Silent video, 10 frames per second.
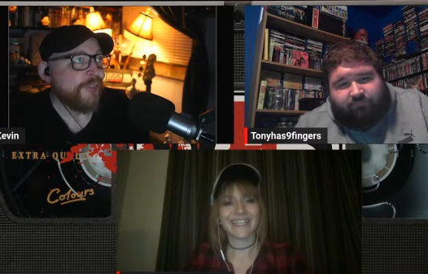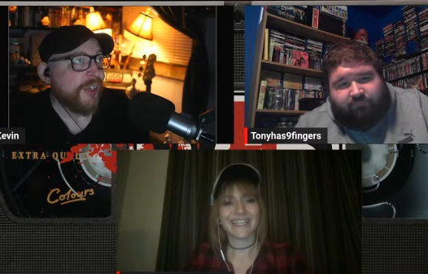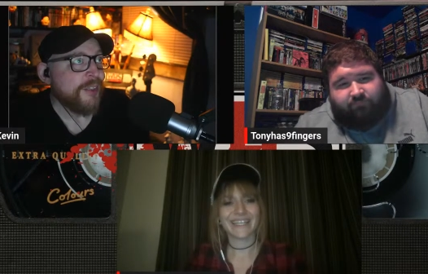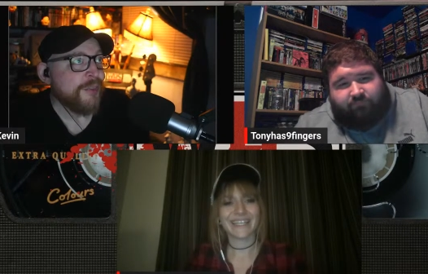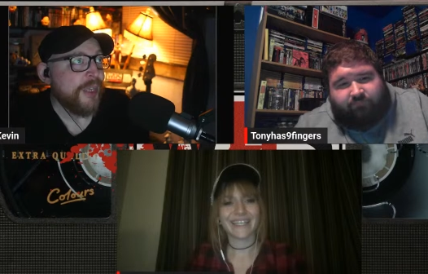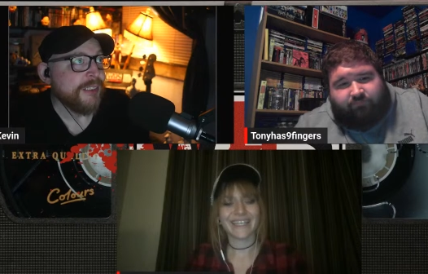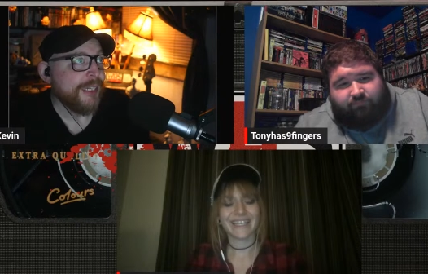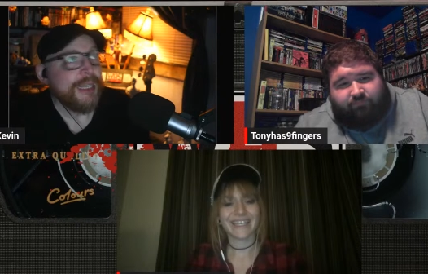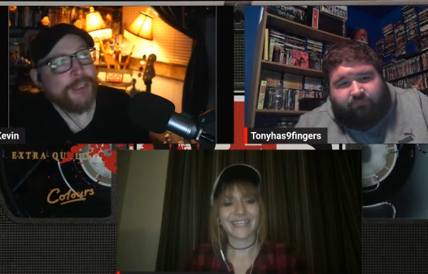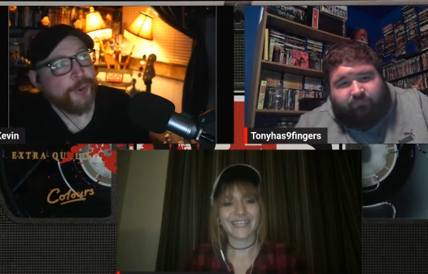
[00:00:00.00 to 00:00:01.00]
Speaker 1: like things that
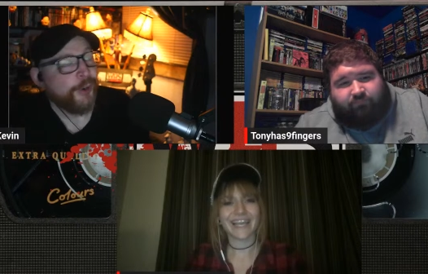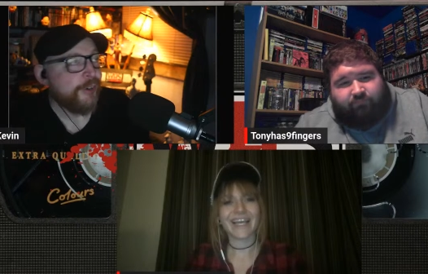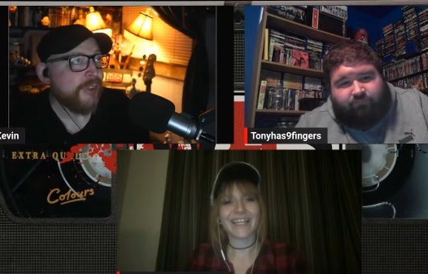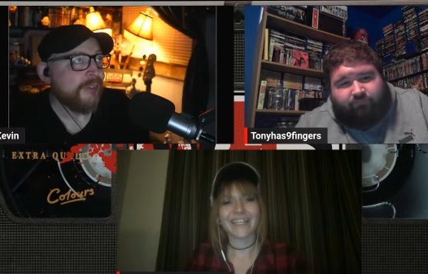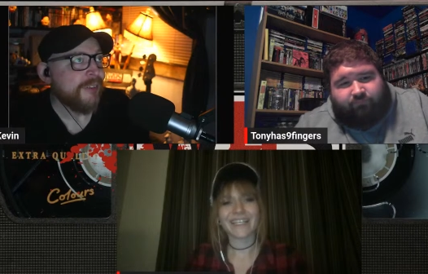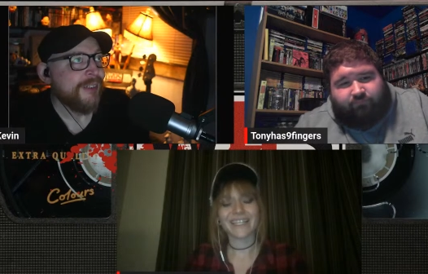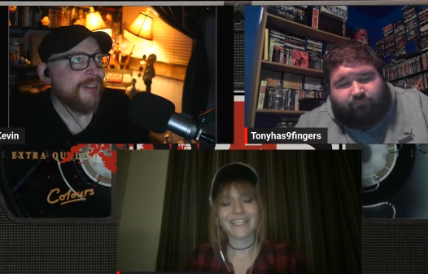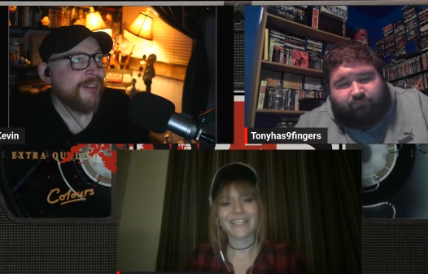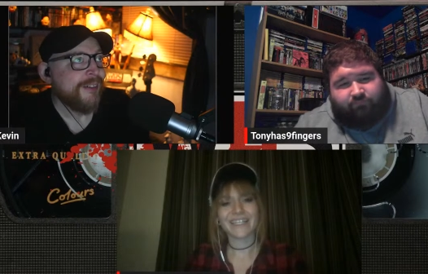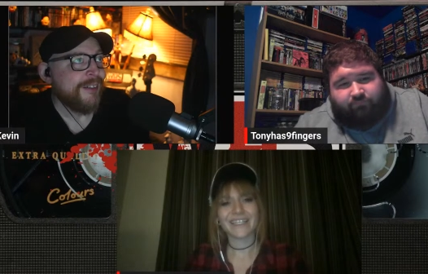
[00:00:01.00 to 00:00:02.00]
he learned yeah. and
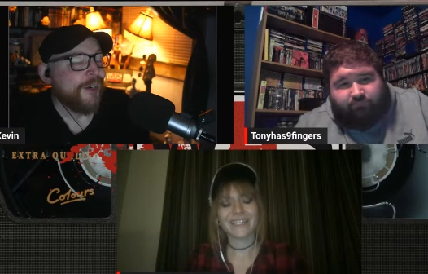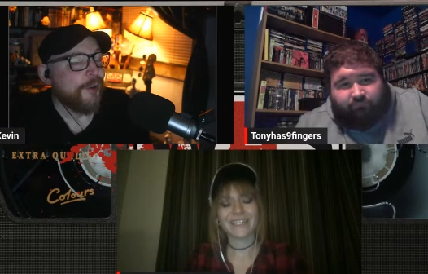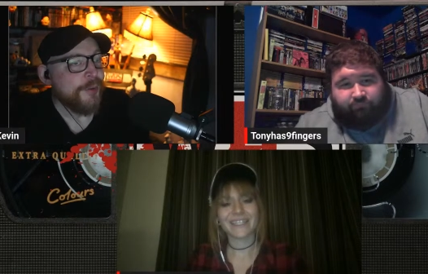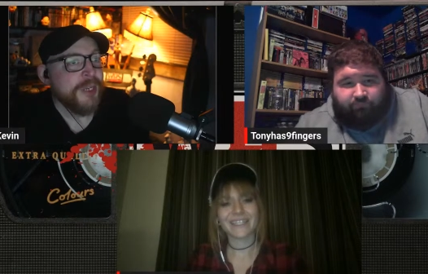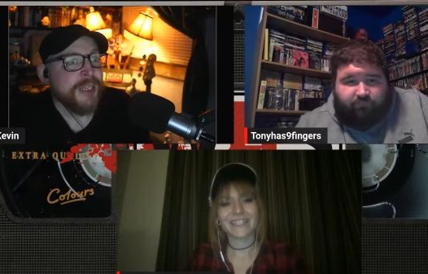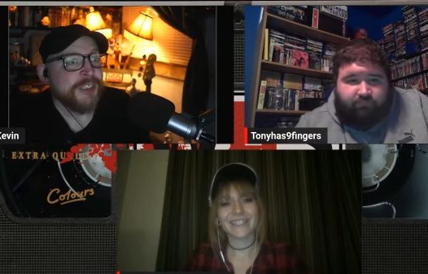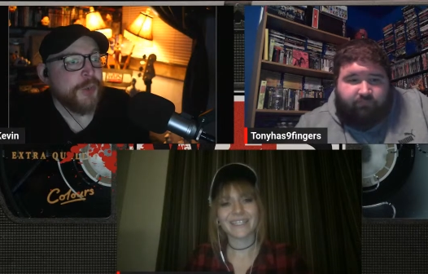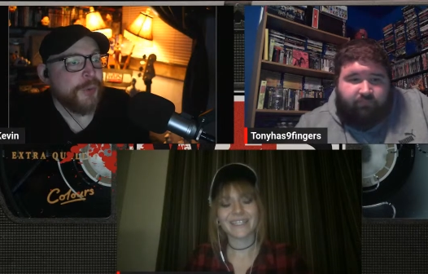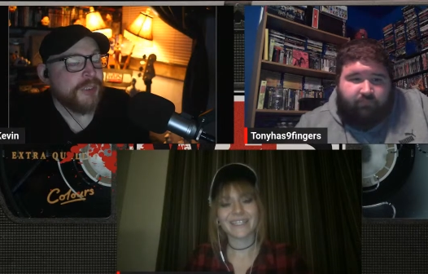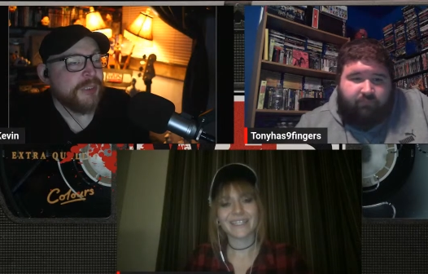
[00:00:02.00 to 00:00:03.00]
you know
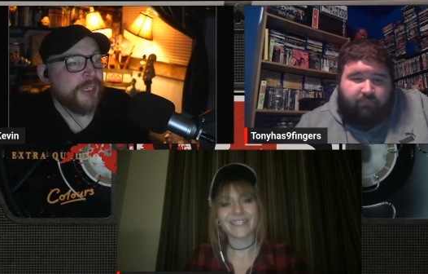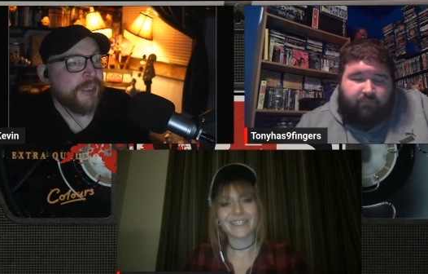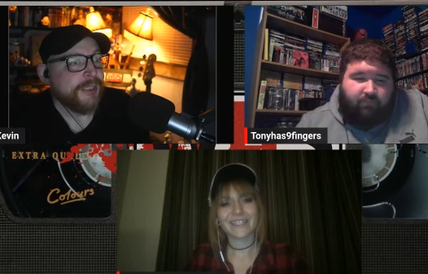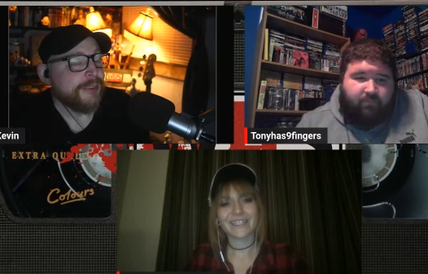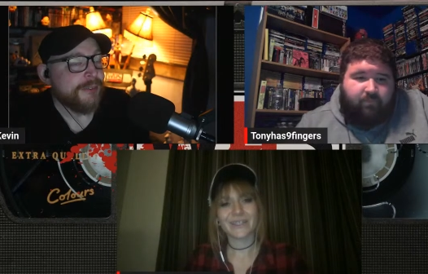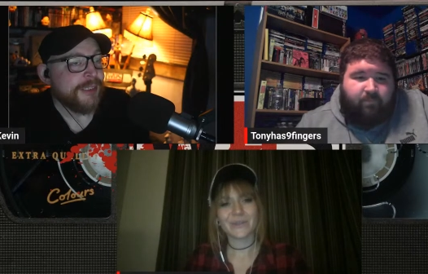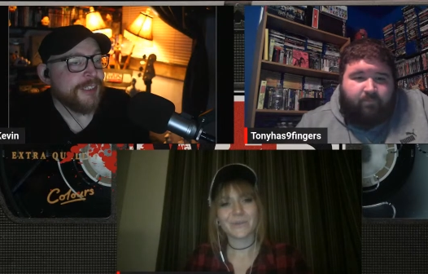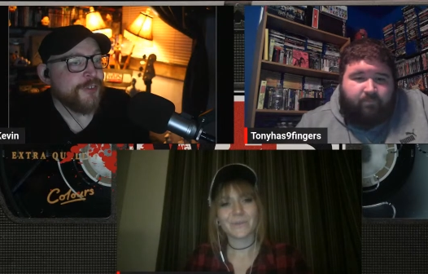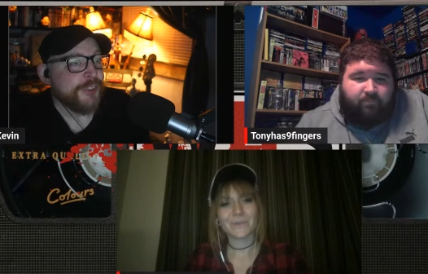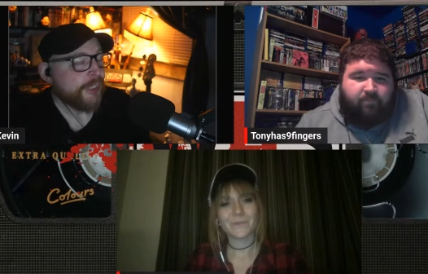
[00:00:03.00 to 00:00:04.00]
so it's uh that's that's
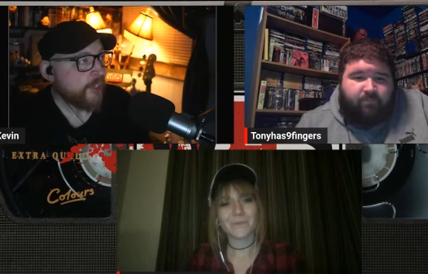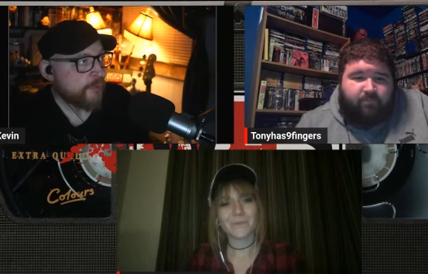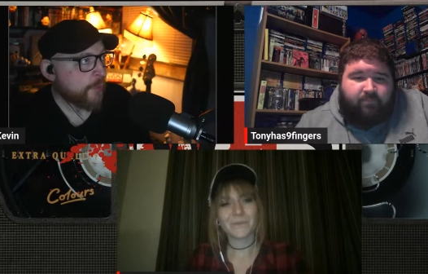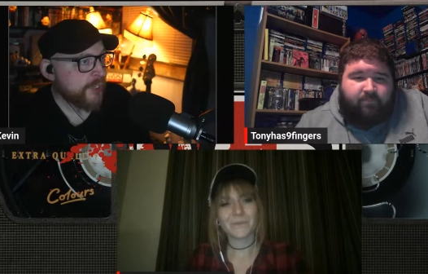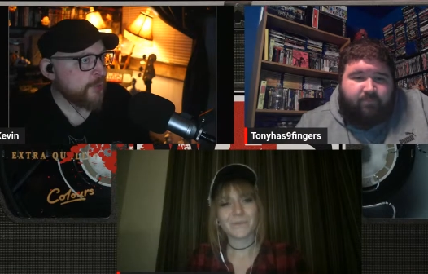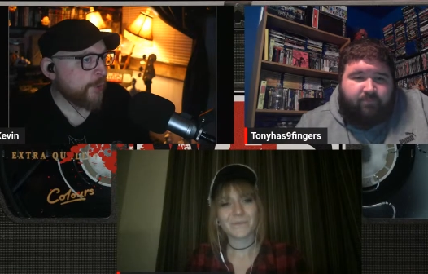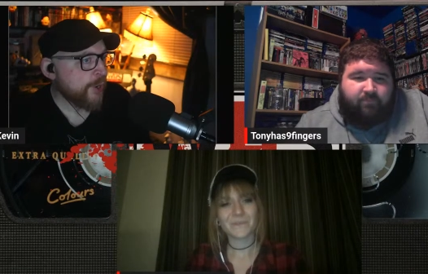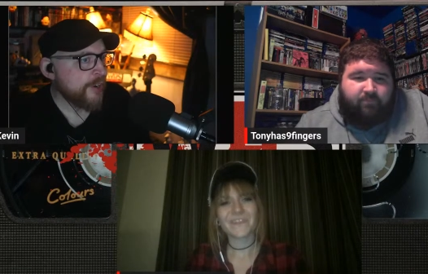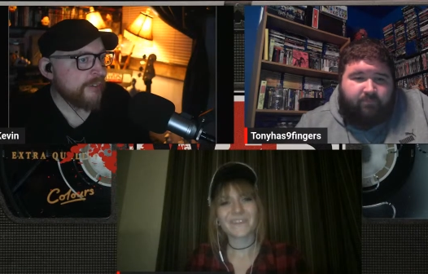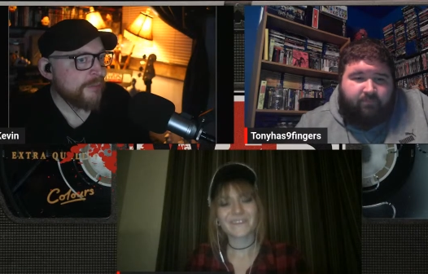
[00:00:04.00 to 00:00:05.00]
interesting what did you
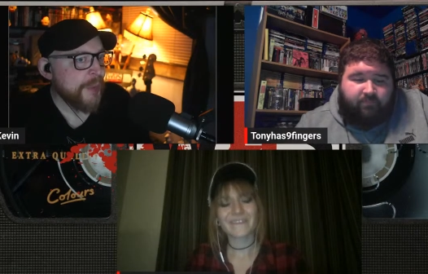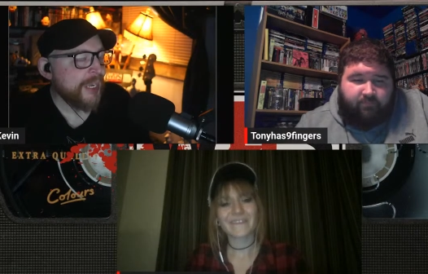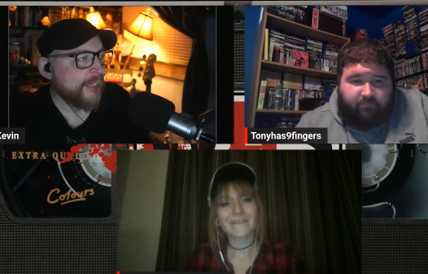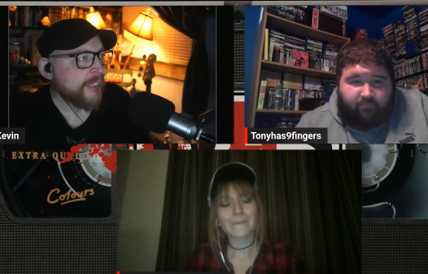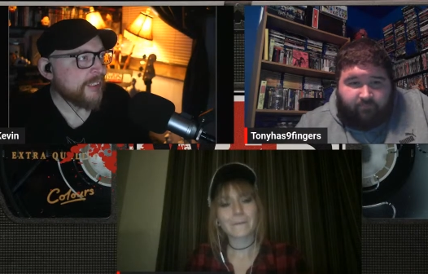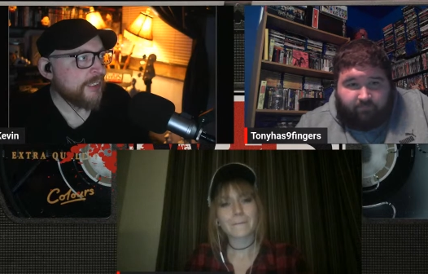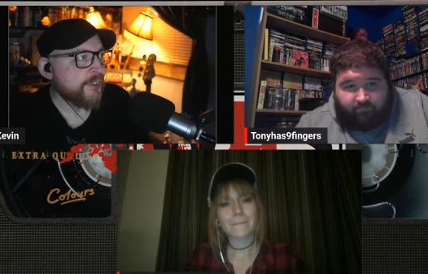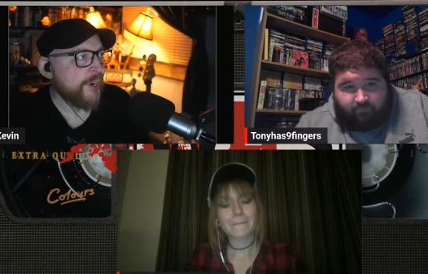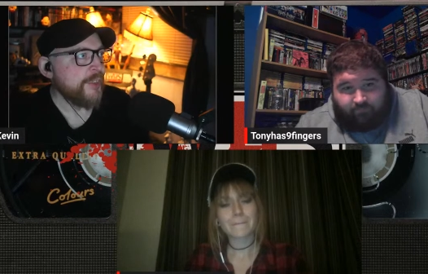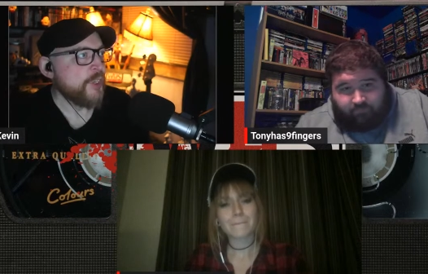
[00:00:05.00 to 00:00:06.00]
learn making this is
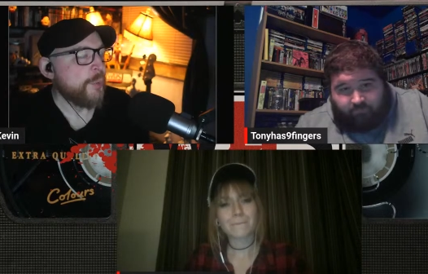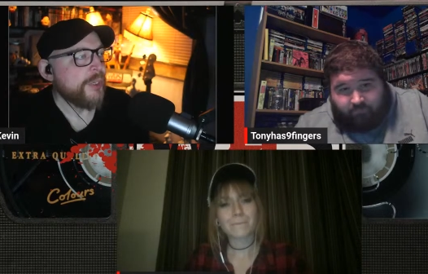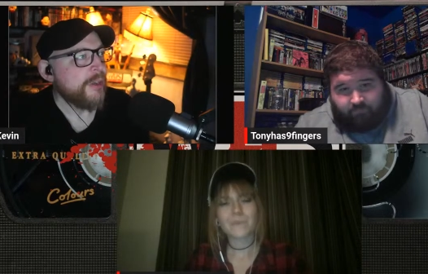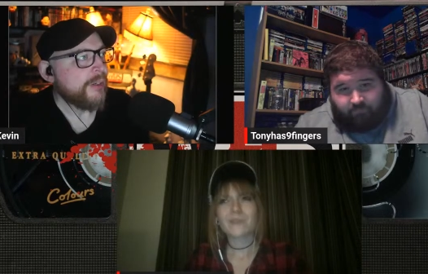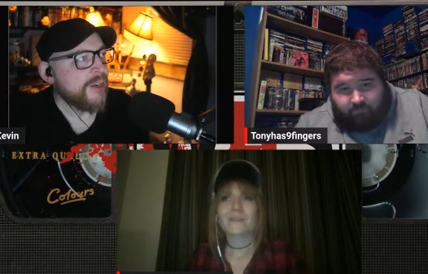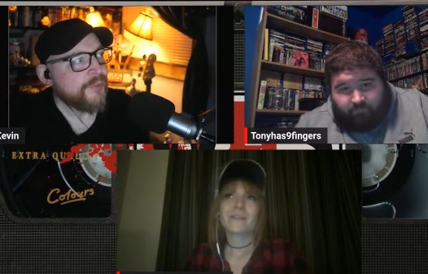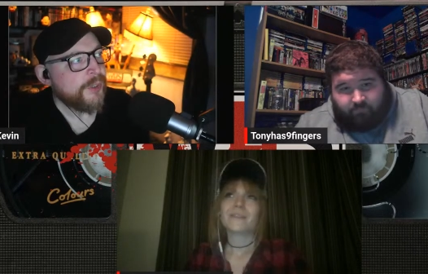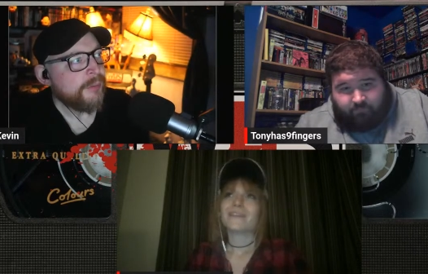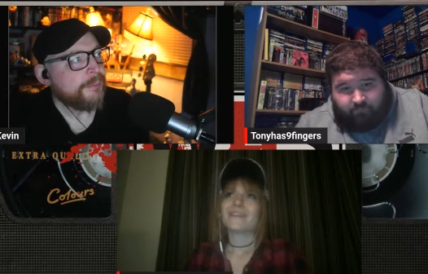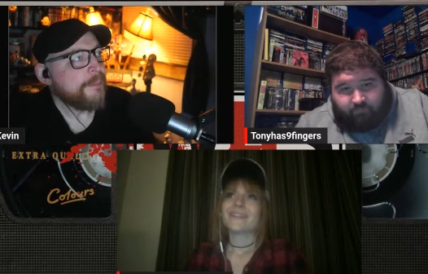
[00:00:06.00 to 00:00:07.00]
there anything you would have done
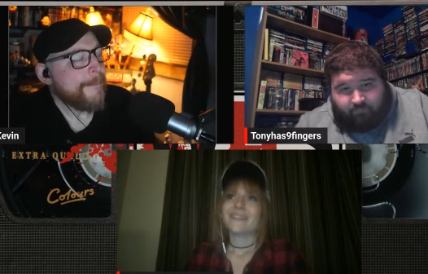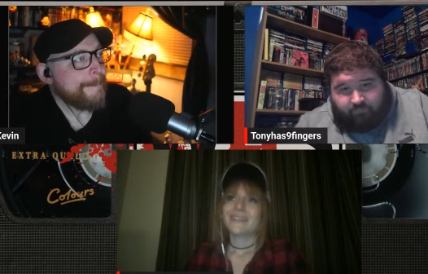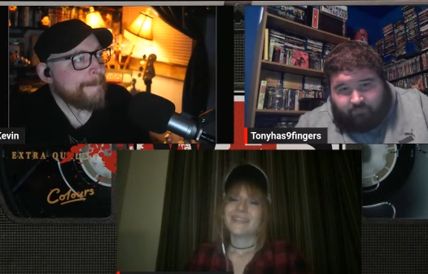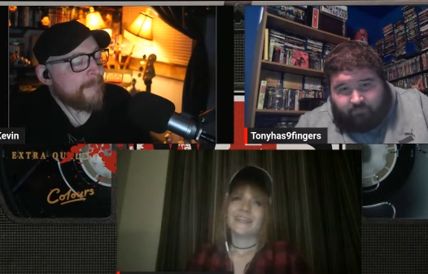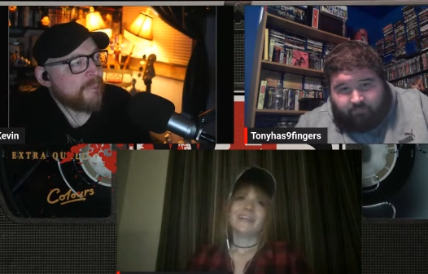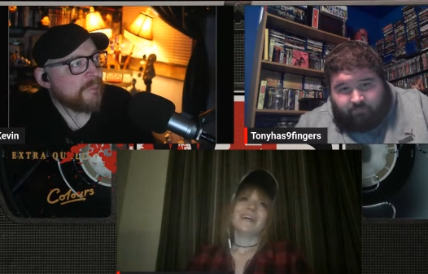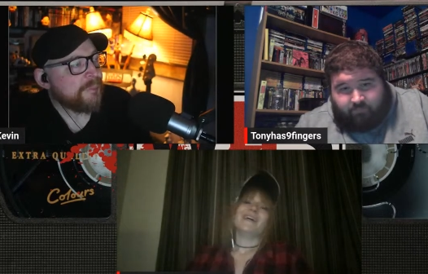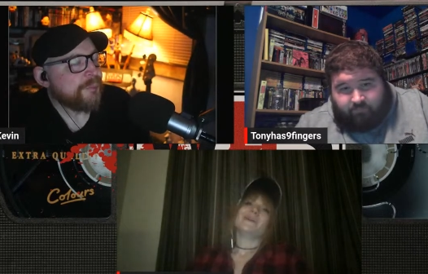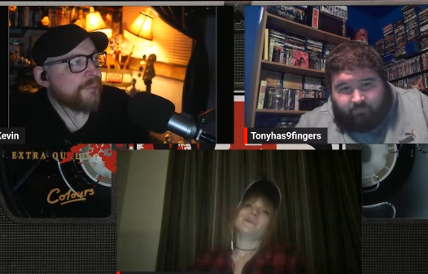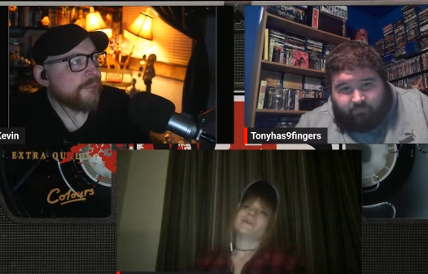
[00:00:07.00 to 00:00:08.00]
different
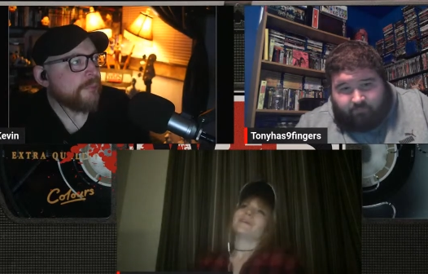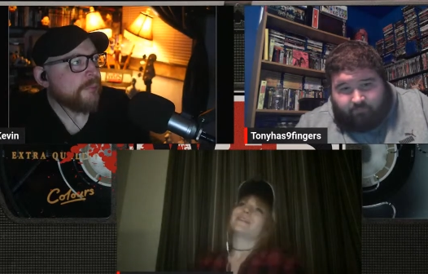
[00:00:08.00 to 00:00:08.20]
Speaker 2: oh